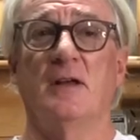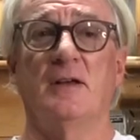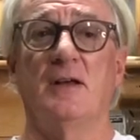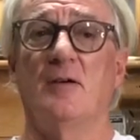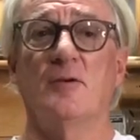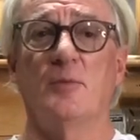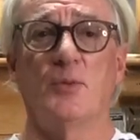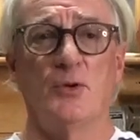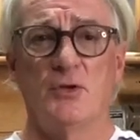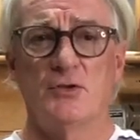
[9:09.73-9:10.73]
and never
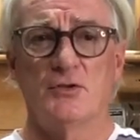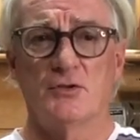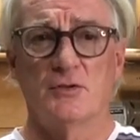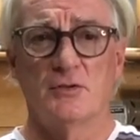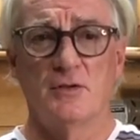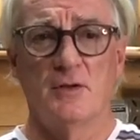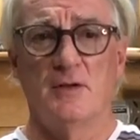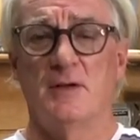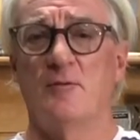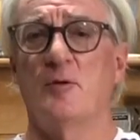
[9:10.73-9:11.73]
push,
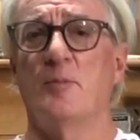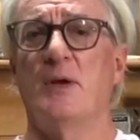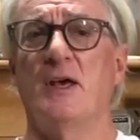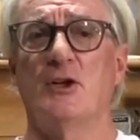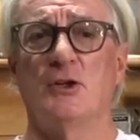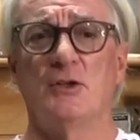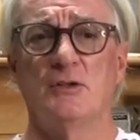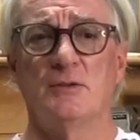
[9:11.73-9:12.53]
never pedal,